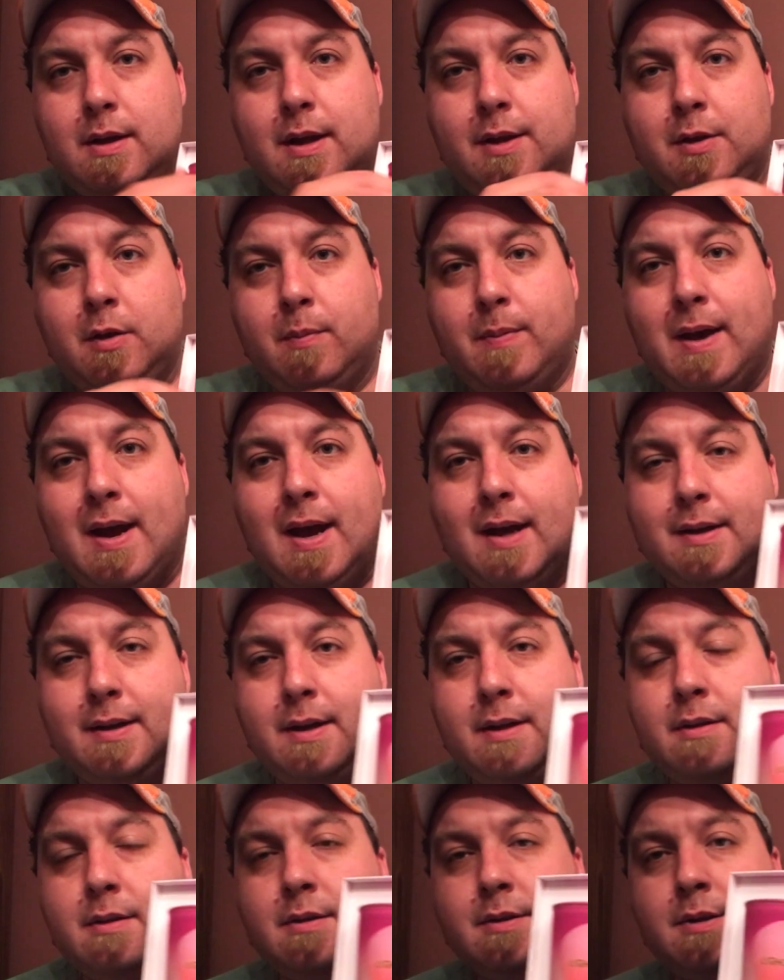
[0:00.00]
that they're packed
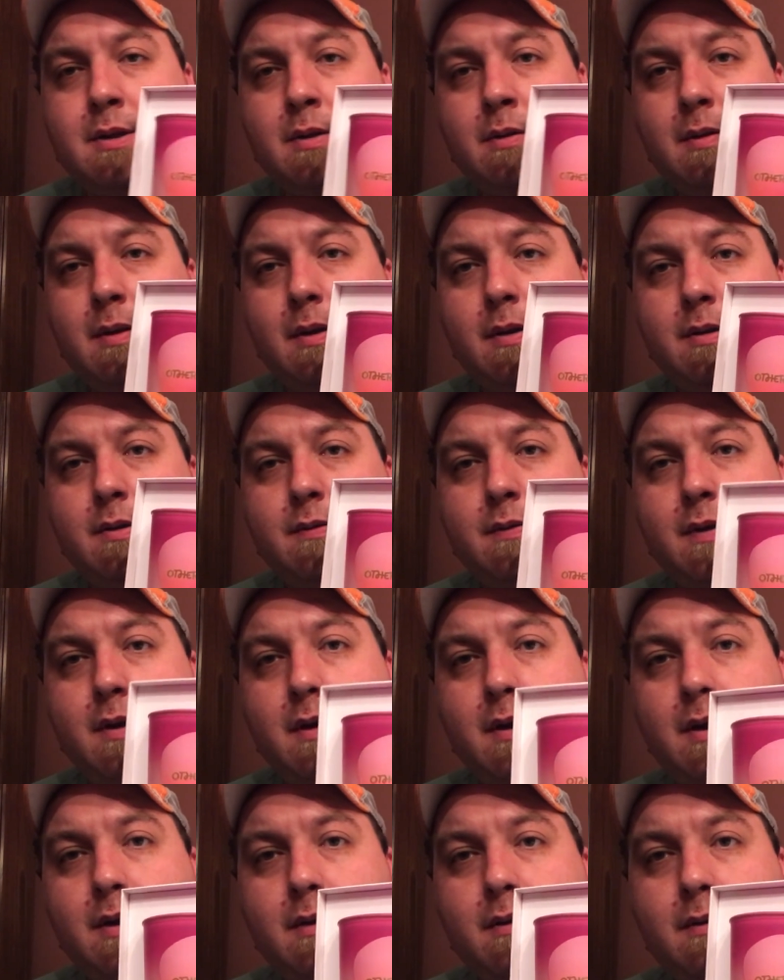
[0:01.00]
in, so it's
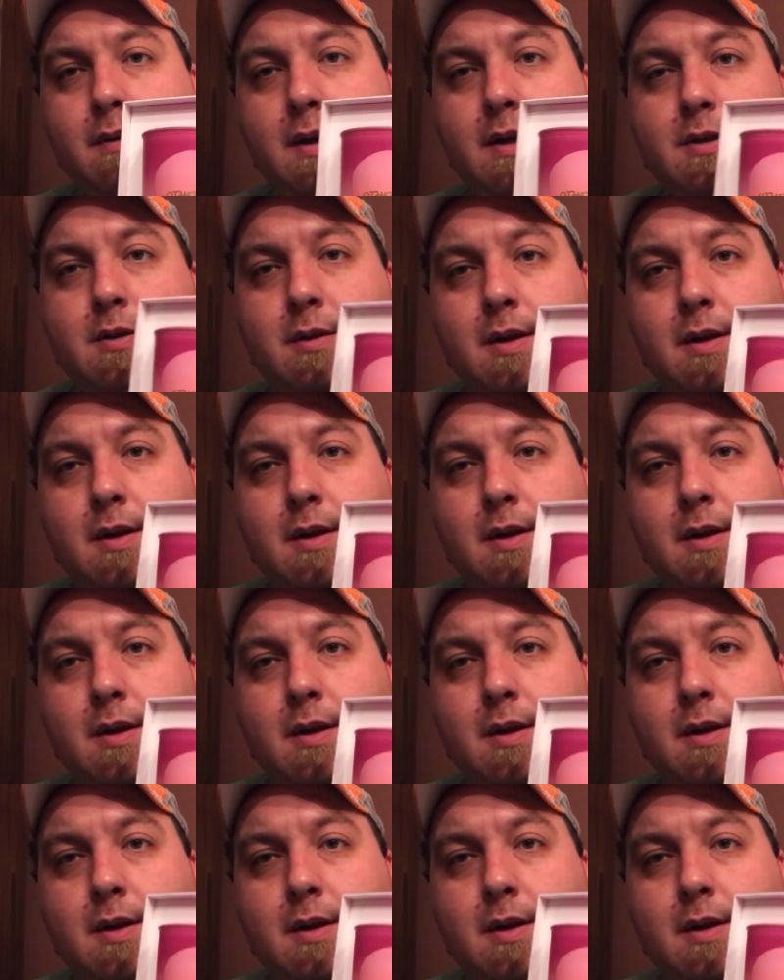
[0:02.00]
very nice.